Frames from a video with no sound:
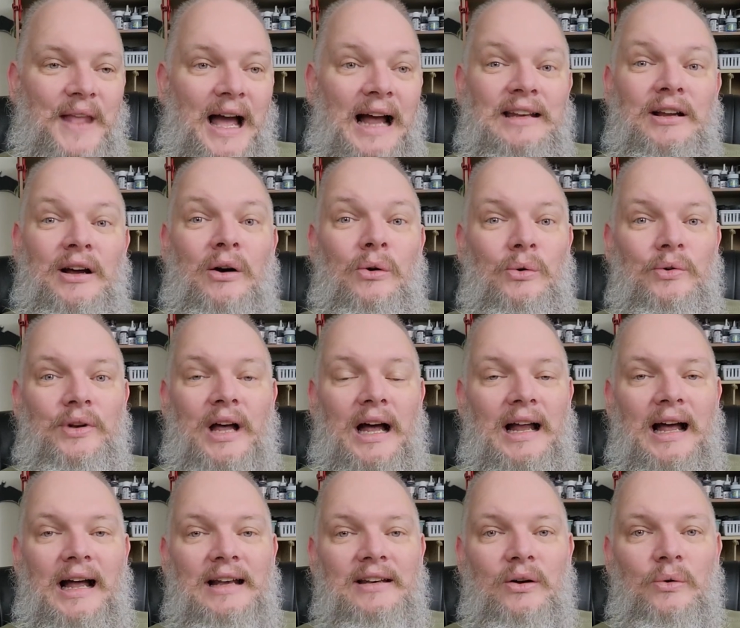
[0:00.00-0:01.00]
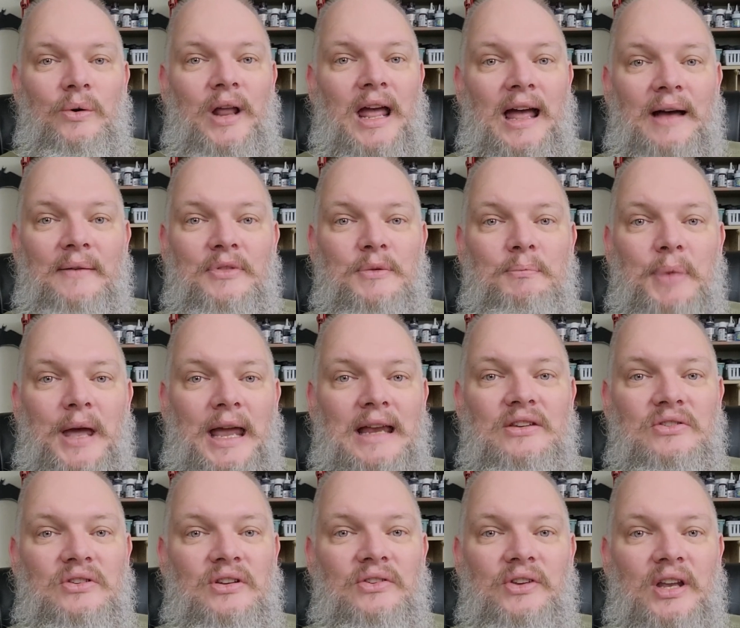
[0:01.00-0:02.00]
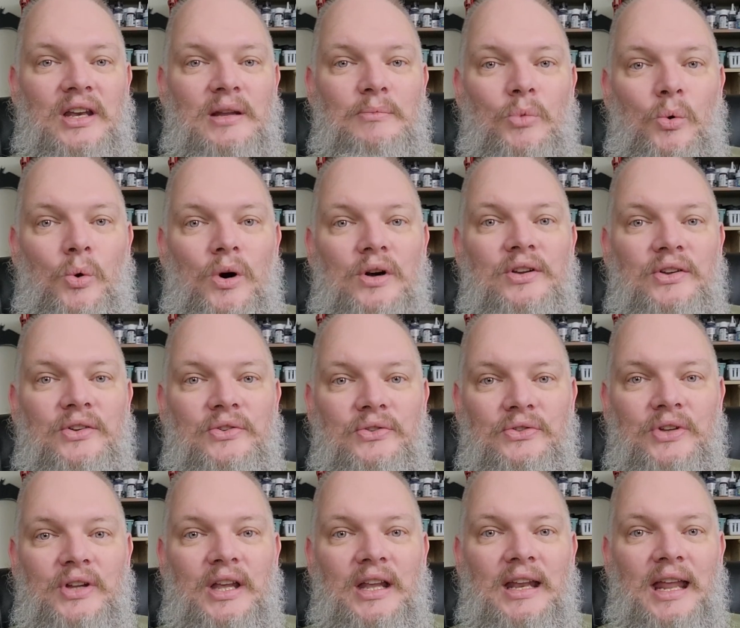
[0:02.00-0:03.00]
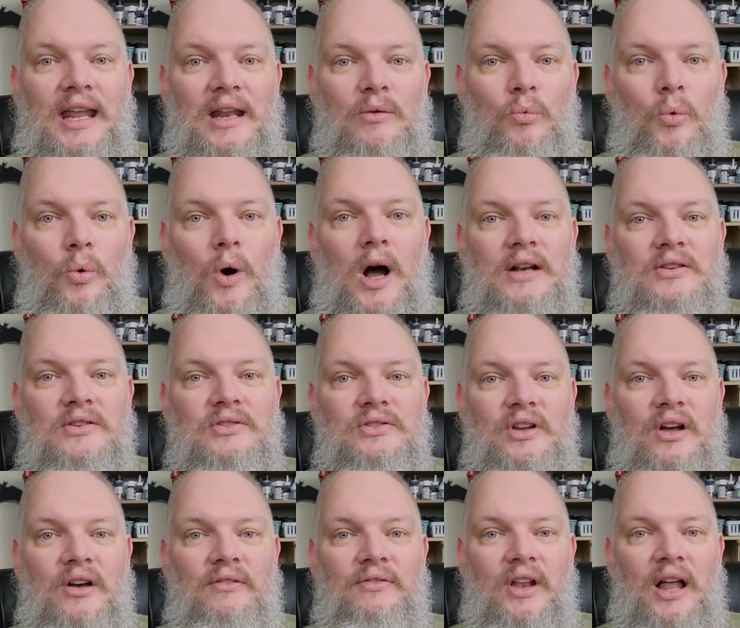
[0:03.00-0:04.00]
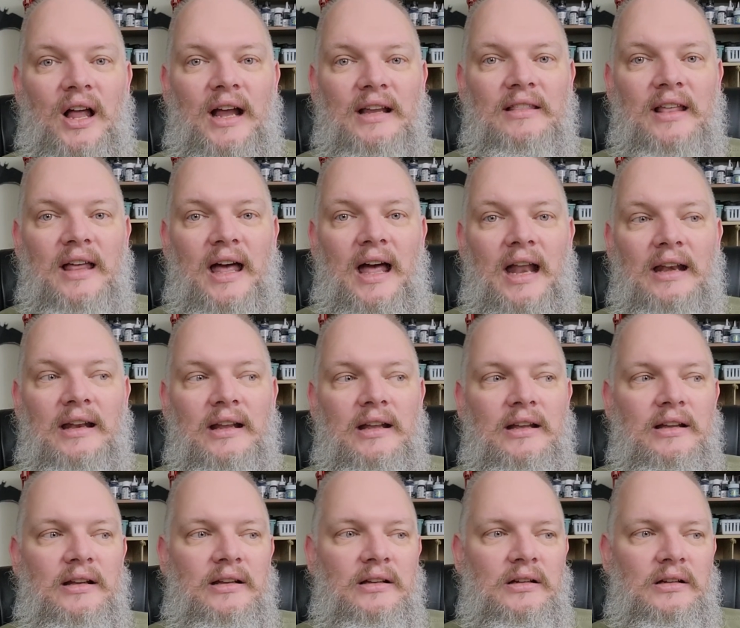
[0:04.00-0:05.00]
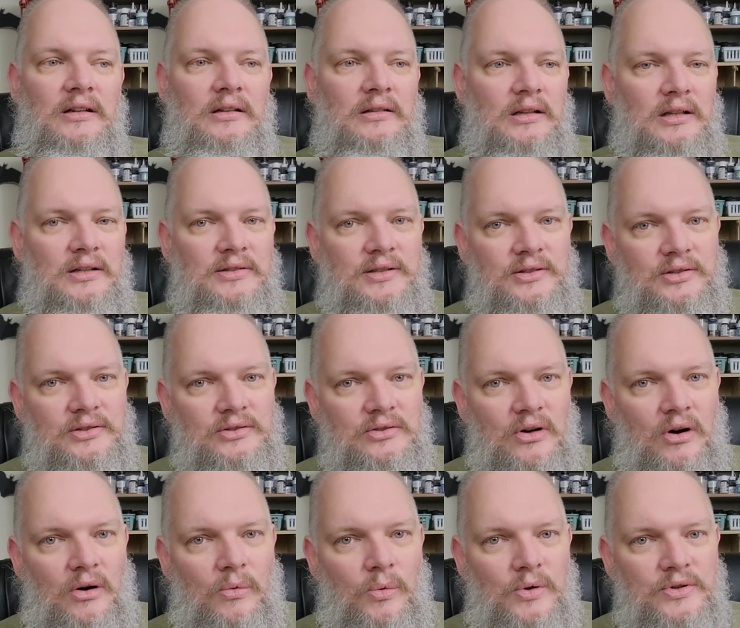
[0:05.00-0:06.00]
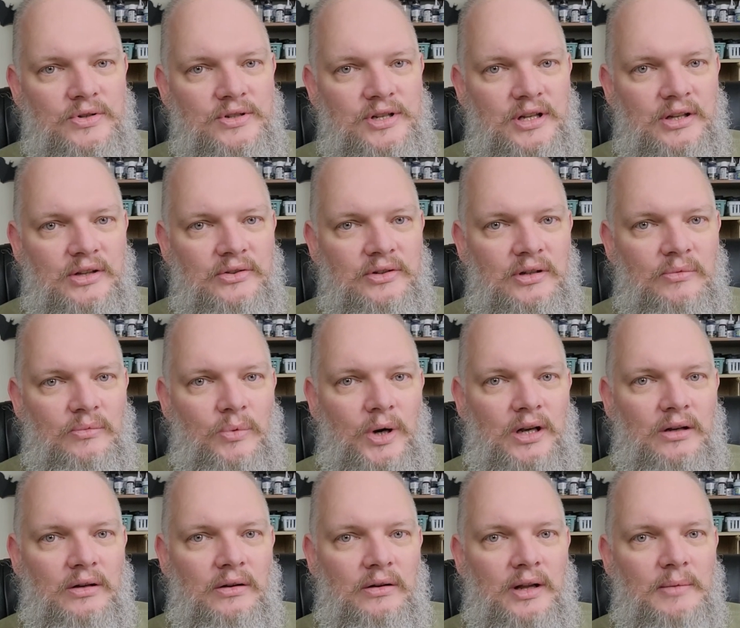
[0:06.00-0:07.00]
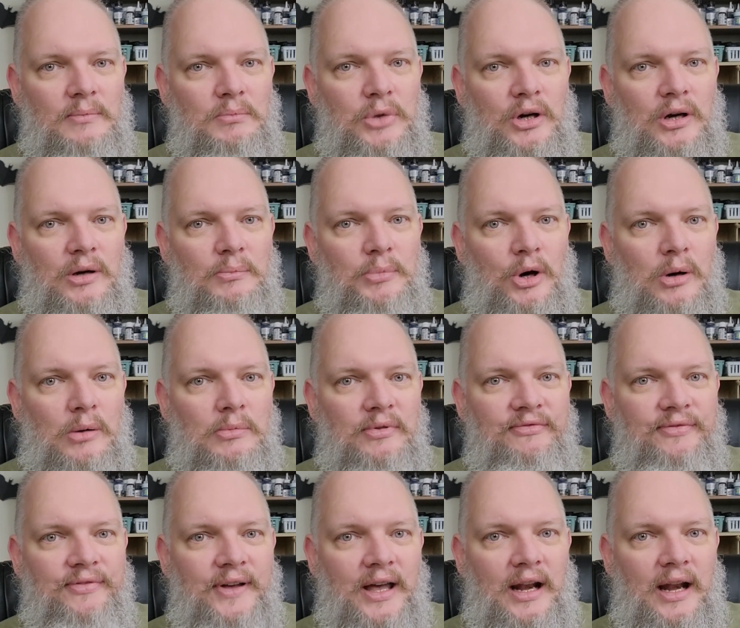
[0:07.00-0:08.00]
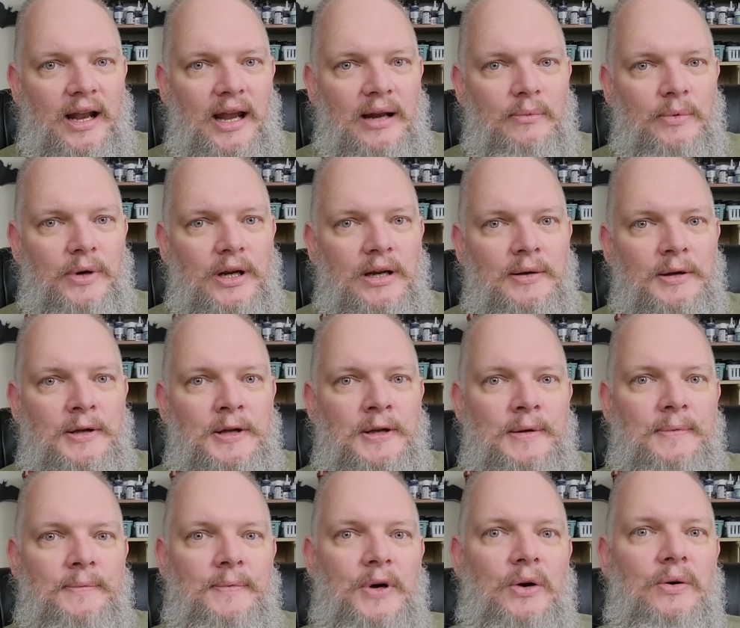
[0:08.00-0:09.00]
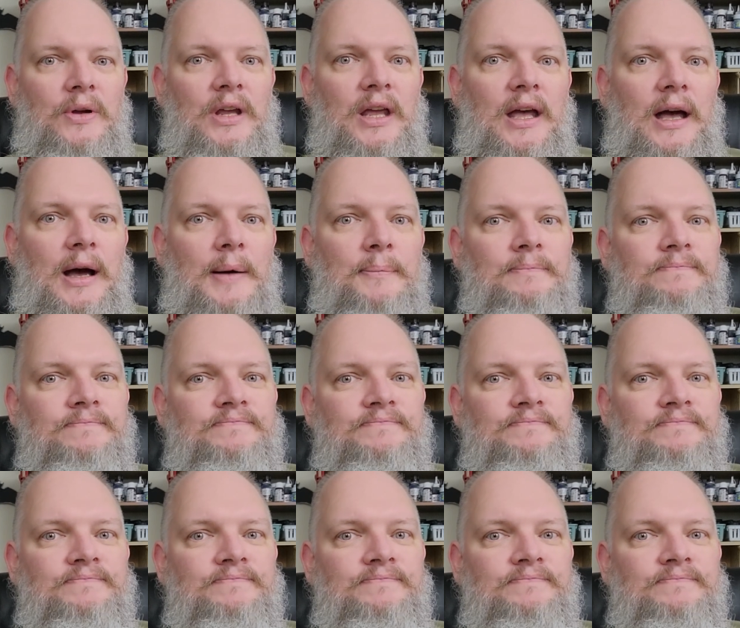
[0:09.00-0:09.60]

I don't. I, I, don't have the patience anymore to sit and watch stuff like that. Unless it's Star Wars Disney, waiting on that book of Boba Fett, ain't we? Oh, yeah.